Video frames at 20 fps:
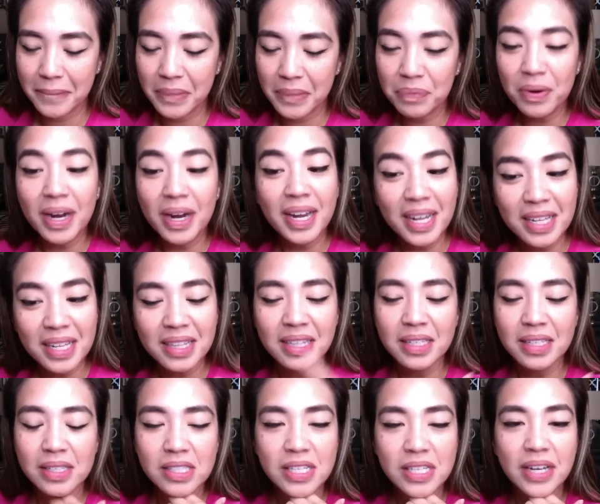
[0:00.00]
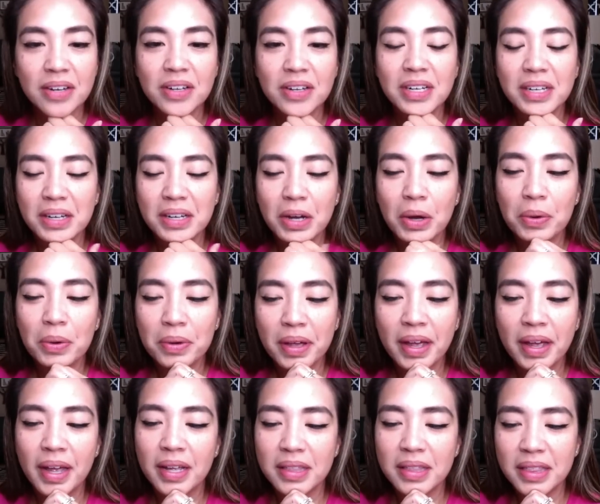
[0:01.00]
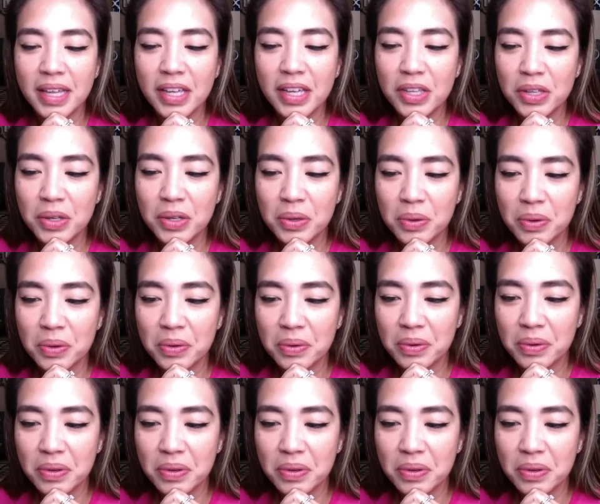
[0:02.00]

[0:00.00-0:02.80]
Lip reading: Right, Tara? Okay, thank you.